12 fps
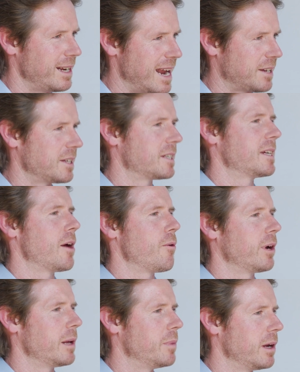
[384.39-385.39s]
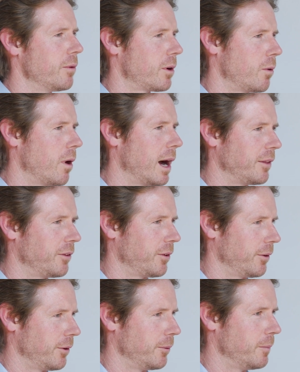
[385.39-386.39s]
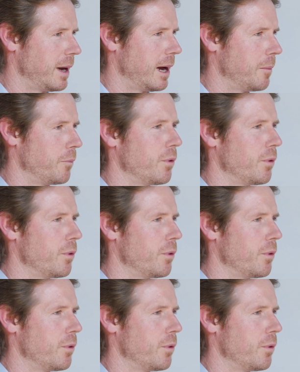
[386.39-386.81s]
necessarily be required to um,